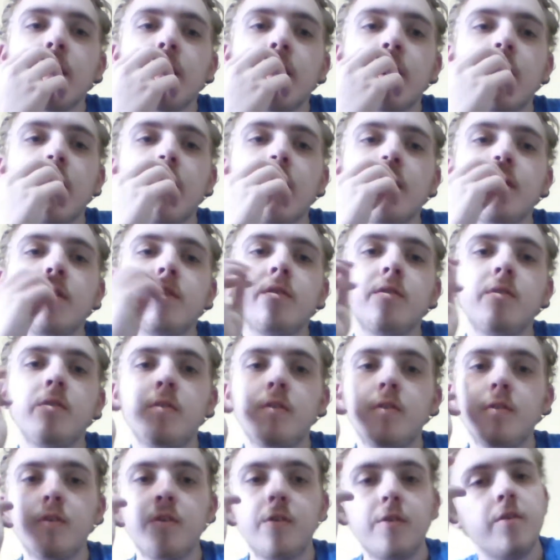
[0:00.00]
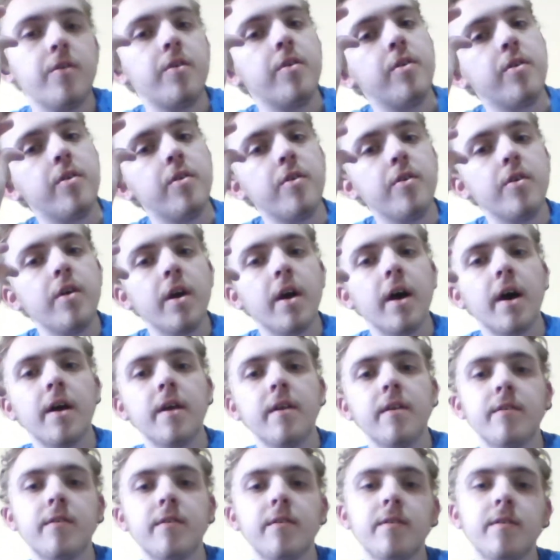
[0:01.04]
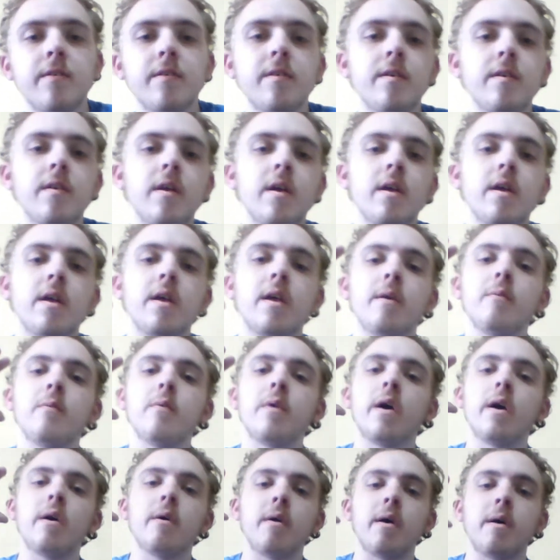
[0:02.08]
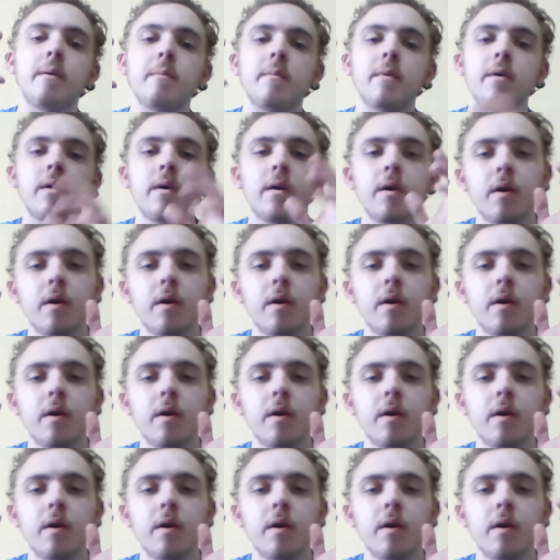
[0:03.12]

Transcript: and you guys uh, where um